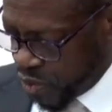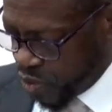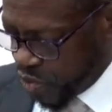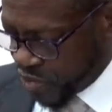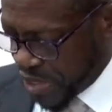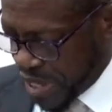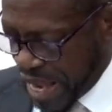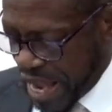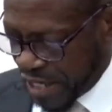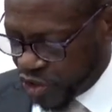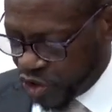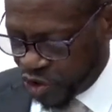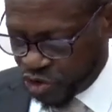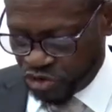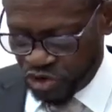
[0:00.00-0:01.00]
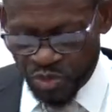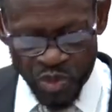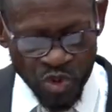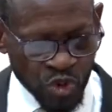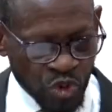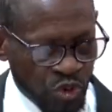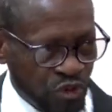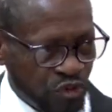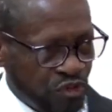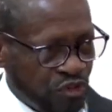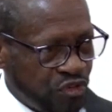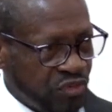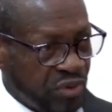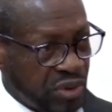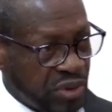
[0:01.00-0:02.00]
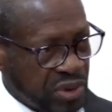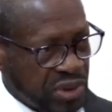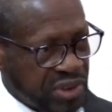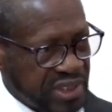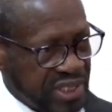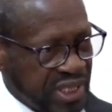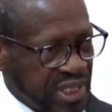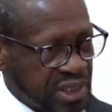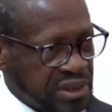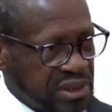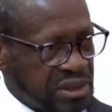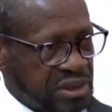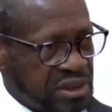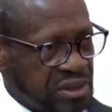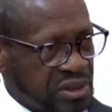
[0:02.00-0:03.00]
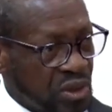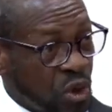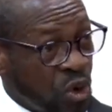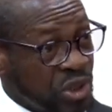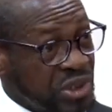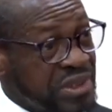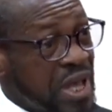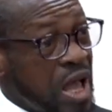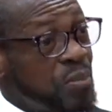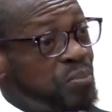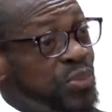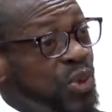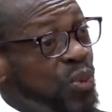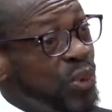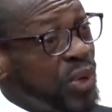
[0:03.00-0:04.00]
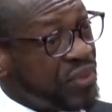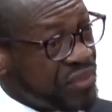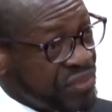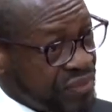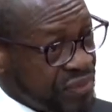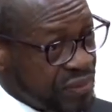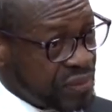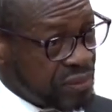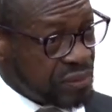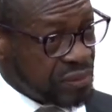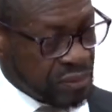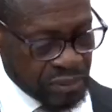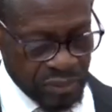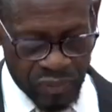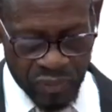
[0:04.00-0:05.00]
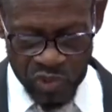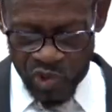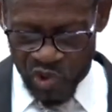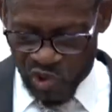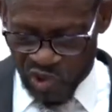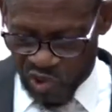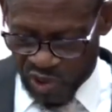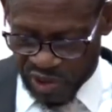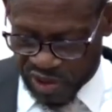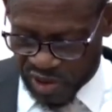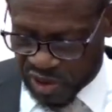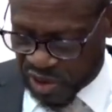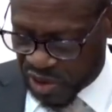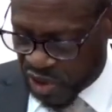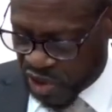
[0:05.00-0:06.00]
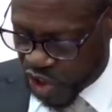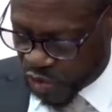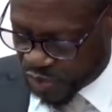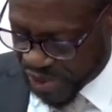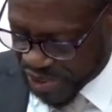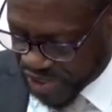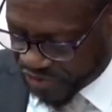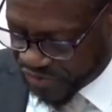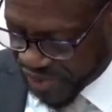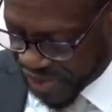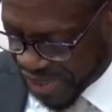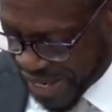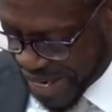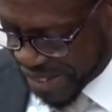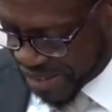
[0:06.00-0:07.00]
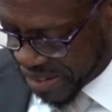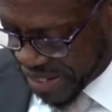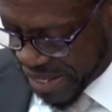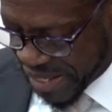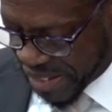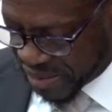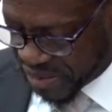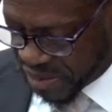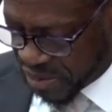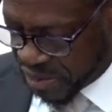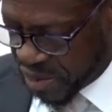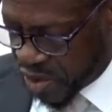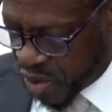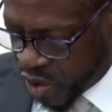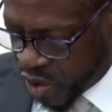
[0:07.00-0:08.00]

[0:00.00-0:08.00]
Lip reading: was asked to remove the date or tamper with certain specific guidelines